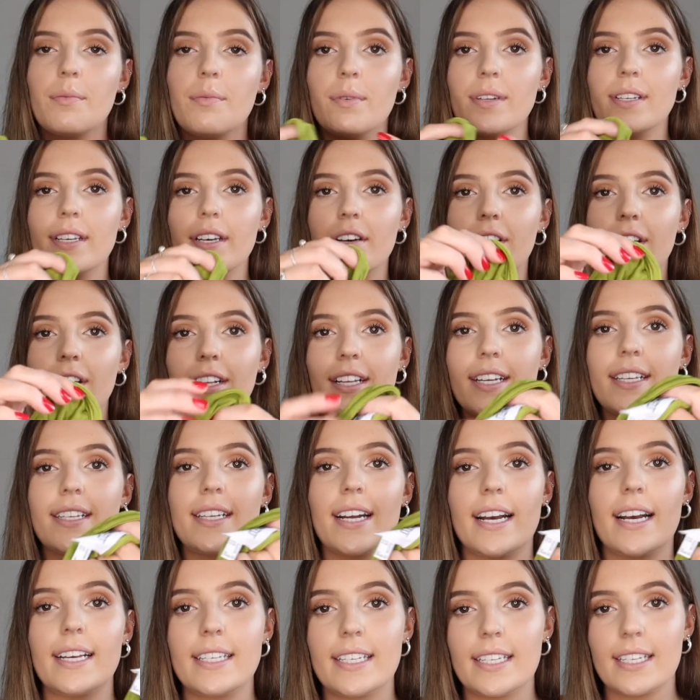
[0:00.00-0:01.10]
The material is
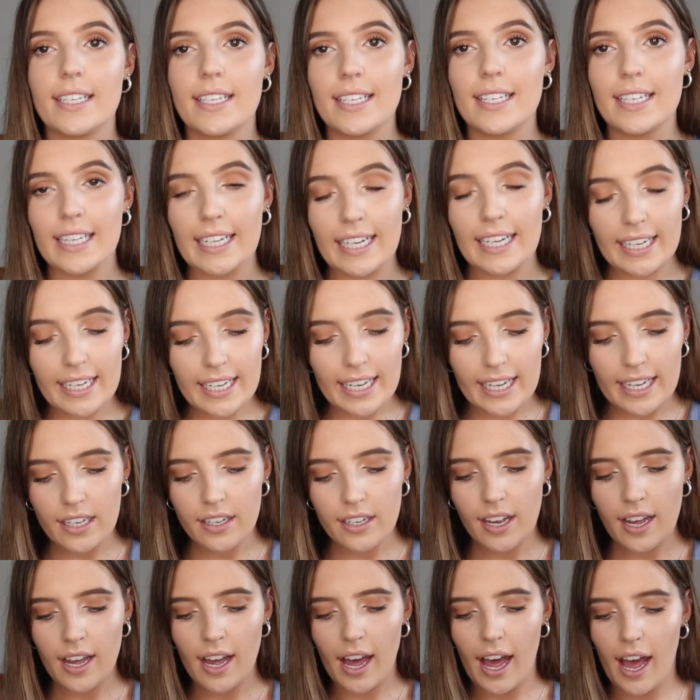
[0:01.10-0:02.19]
nice and
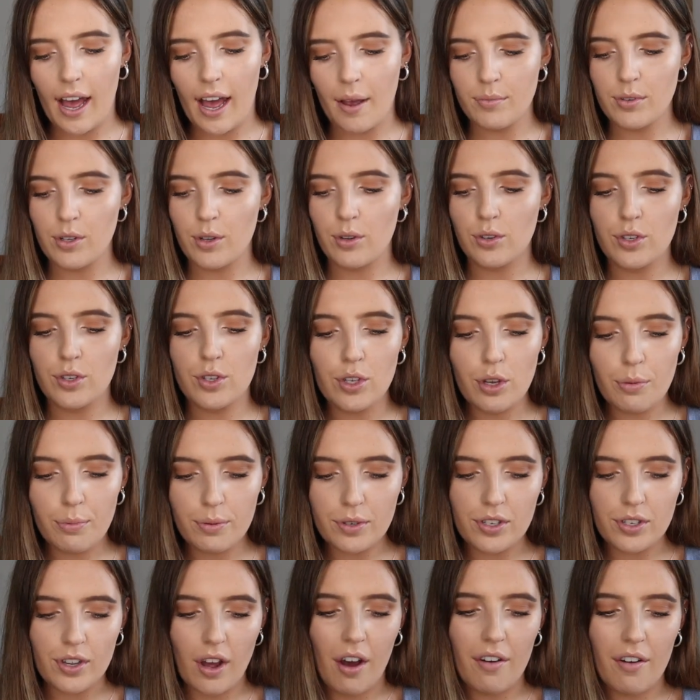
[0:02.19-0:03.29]
slinky, so it's super
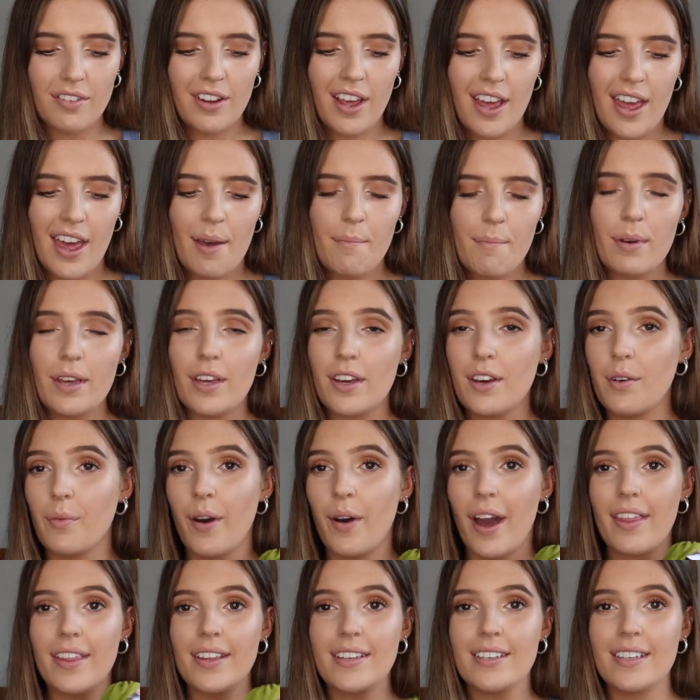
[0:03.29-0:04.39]
soft, but you can
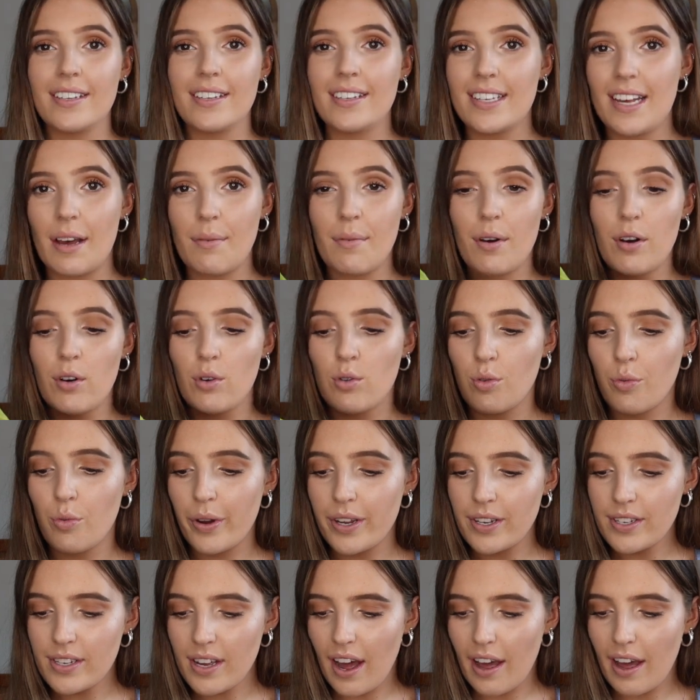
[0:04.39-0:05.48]
wear this in summer or
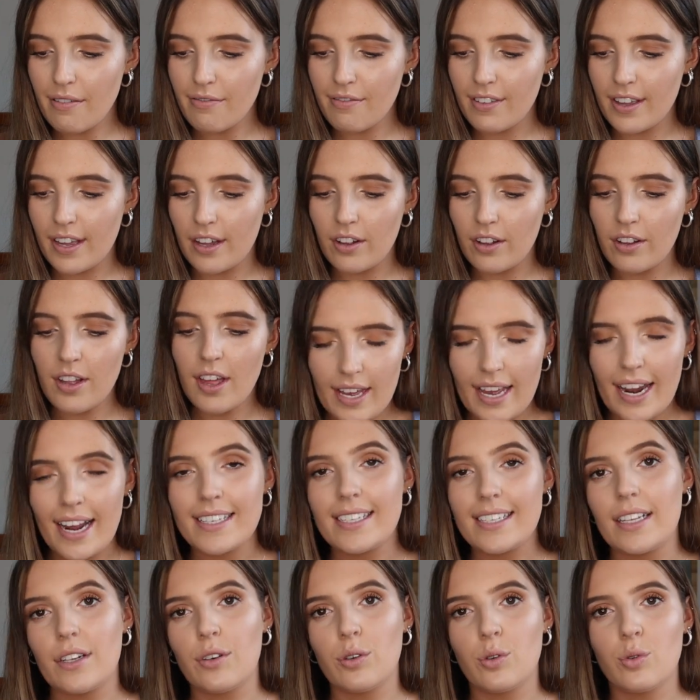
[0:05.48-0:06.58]
winter, I feel. It
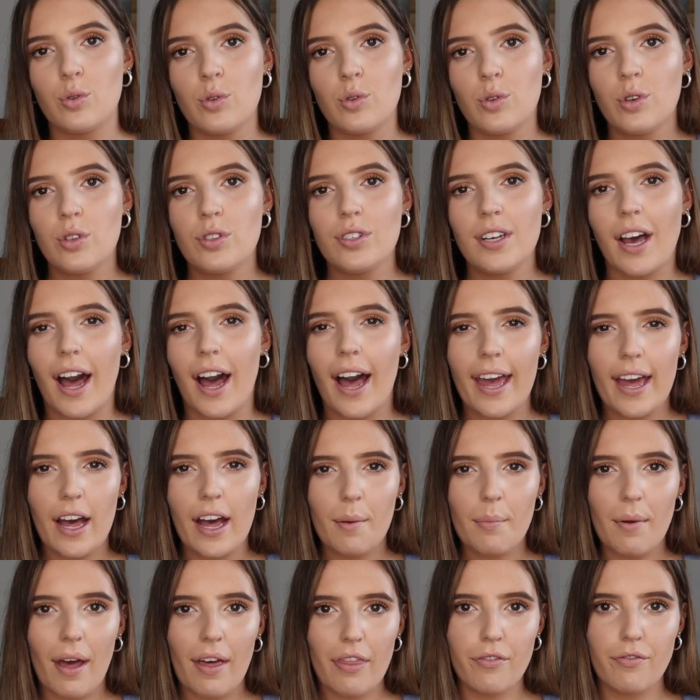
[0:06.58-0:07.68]
has a little tie
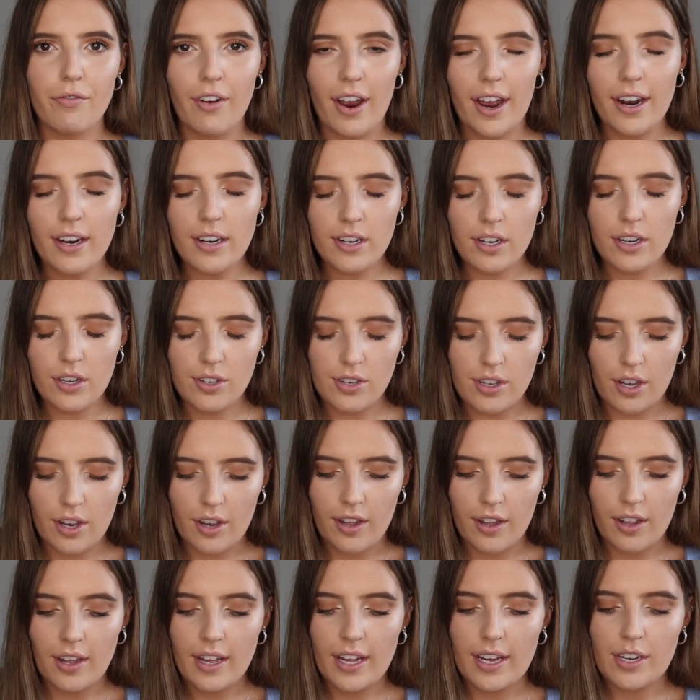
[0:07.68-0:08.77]
up at the front,
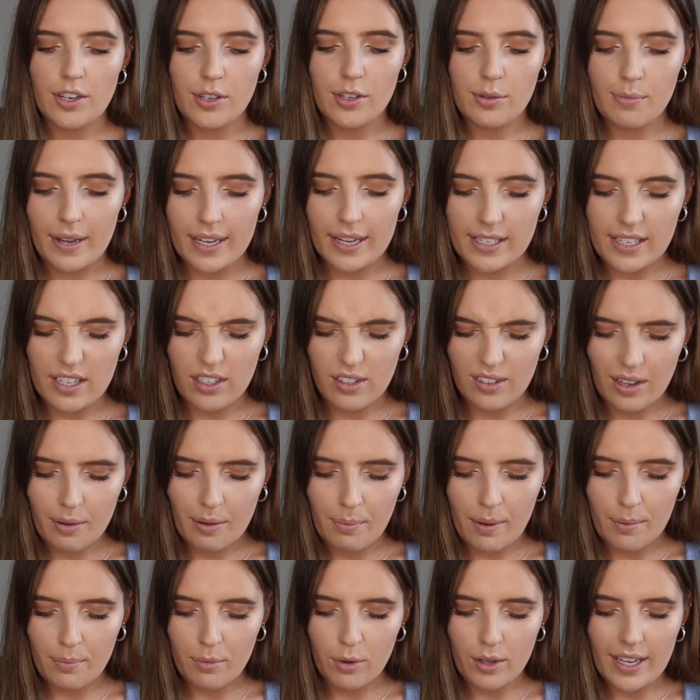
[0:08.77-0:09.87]
so it just makes it look a
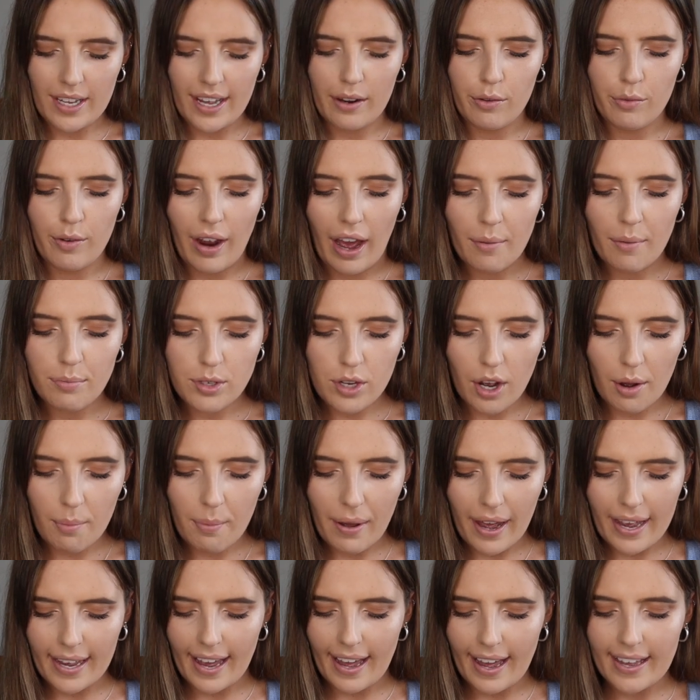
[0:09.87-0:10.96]
bit more like a wrap top,
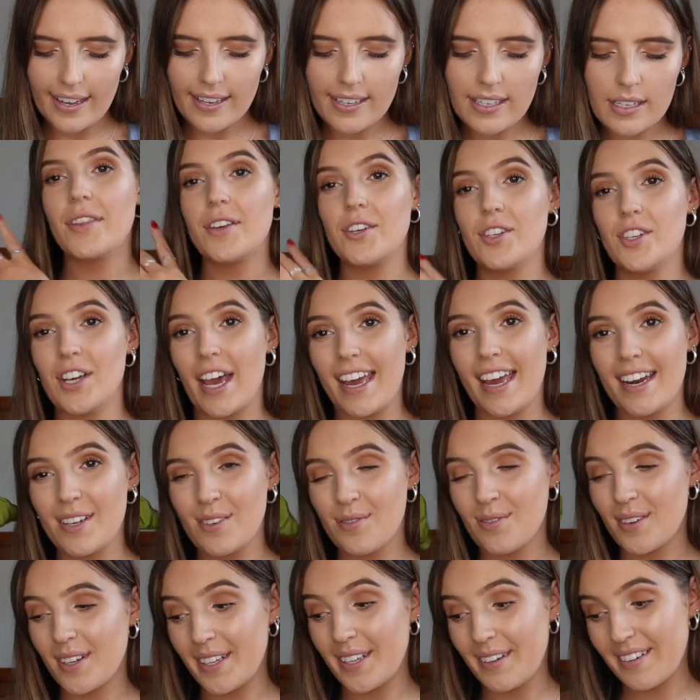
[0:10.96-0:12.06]
I guess. The shade
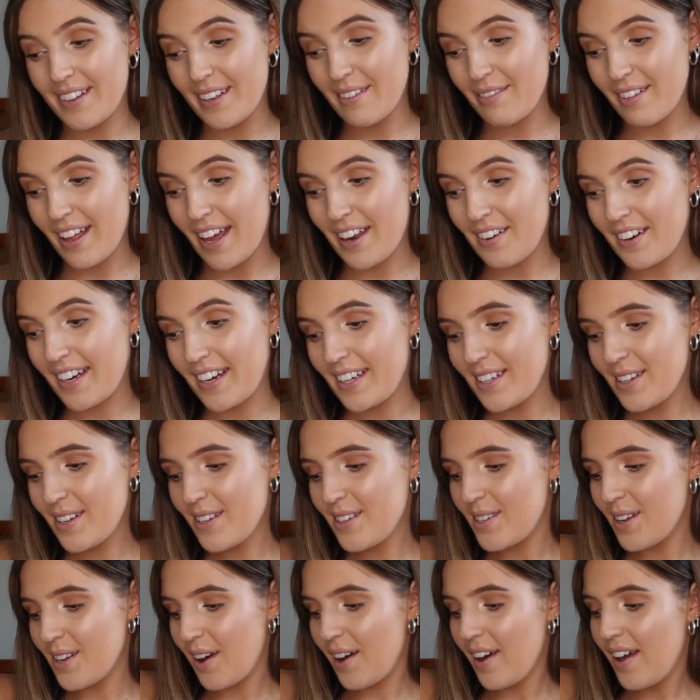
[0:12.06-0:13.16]
is really, really flattering,
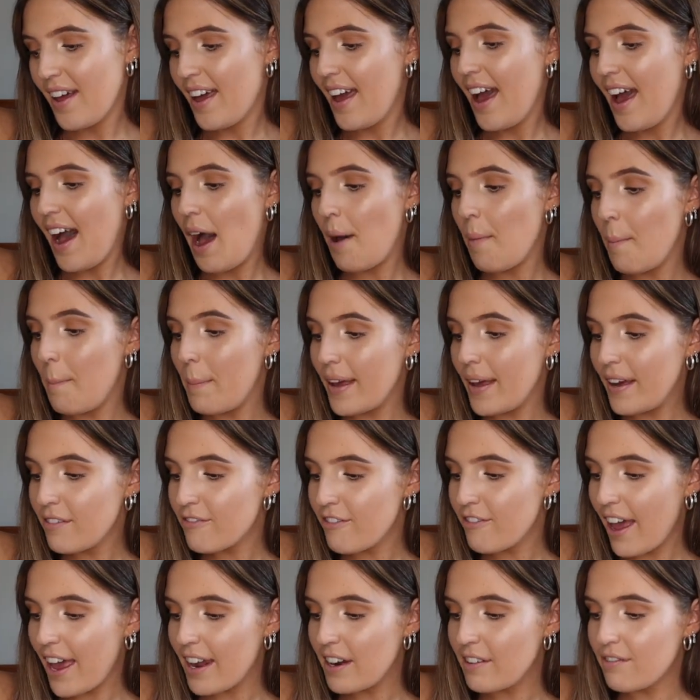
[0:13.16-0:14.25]
so I'm a big
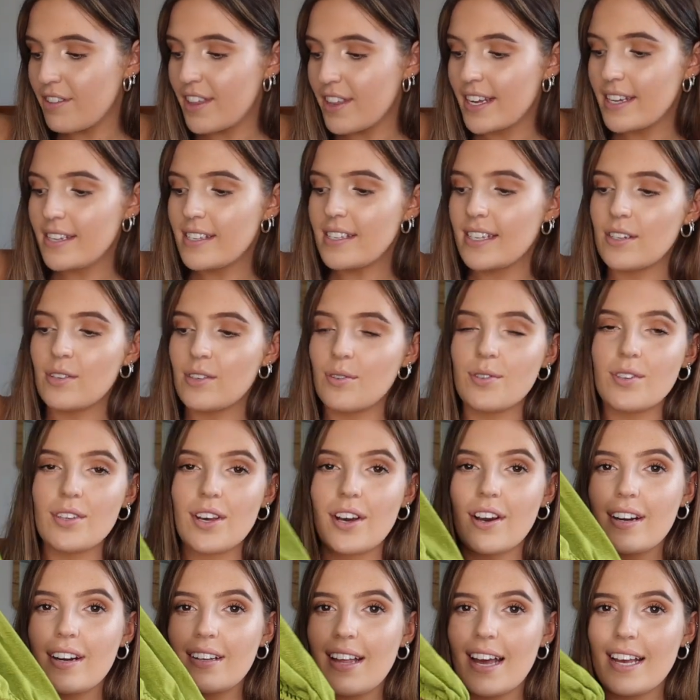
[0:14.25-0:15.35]
fan of this. It's also
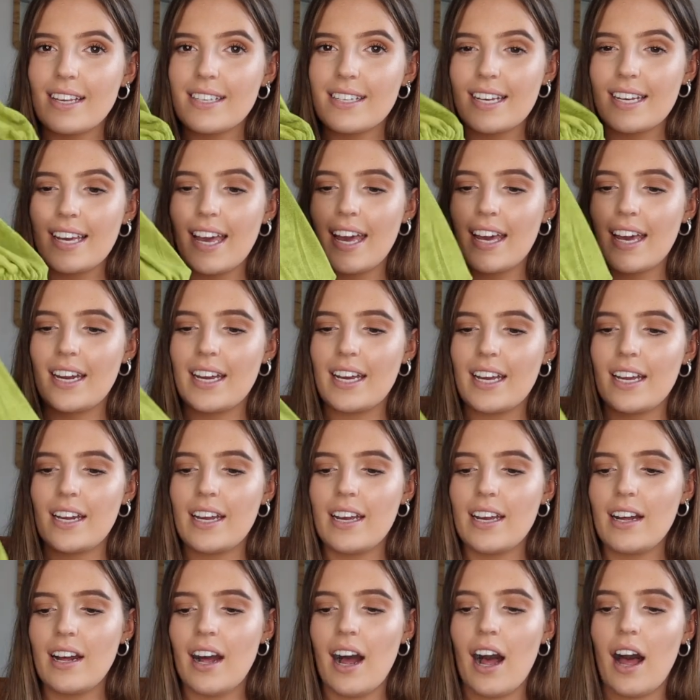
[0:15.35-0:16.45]
got elasticated
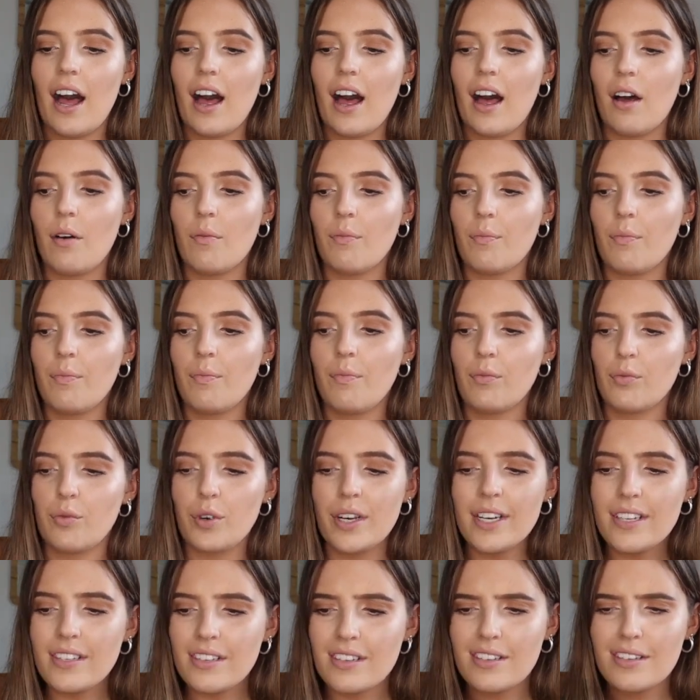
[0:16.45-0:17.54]

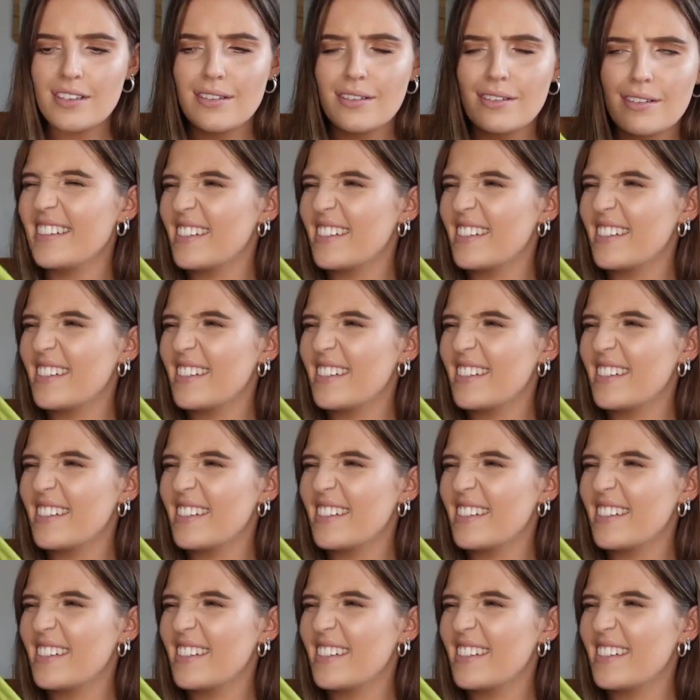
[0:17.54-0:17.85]
wrists.